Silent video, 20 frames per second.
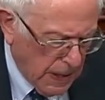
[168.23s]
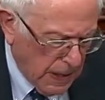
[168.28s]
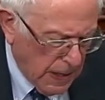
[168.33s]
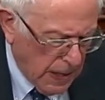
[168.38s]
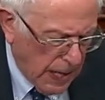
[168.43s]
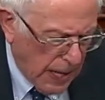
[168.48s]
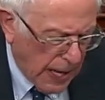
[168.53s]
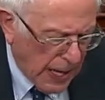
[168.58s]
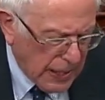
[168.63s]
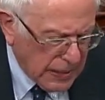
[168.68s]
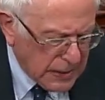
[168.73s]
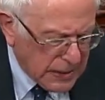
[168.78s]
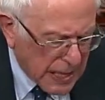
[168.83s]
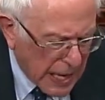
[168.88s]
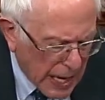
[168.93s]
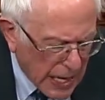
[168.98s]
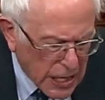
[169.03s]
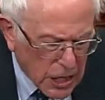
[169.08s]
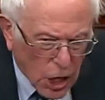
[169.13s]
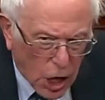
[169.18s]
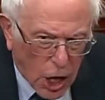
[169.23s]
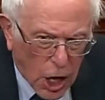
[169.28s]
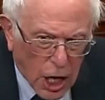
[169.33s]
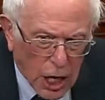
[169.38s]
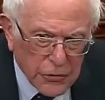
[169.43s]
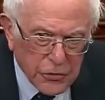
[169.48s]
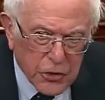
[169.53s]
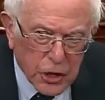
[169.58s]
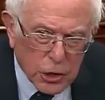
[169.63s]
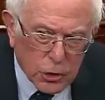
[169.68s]
and take
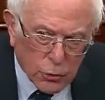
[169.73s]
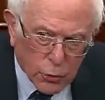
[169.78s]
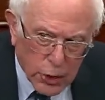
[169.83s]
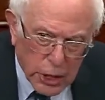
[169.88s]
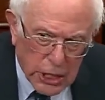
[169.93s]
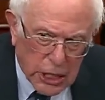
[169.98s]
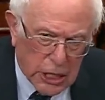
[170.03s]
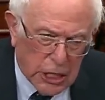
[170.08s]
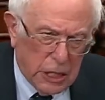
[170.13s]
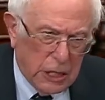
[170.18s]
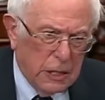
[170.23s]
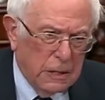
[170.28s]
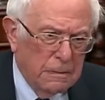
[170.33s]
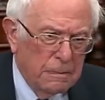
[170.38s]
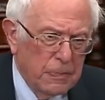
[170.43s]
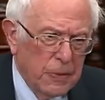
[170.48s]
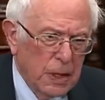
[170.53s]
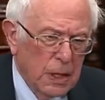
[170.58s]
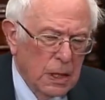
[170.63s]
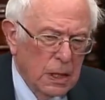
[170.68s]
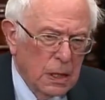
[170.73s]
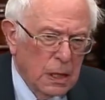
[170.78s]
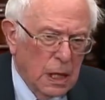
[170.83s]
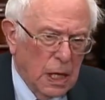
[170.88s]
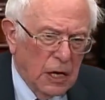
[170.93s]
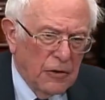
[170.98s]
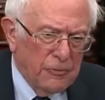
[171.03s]
on the greed of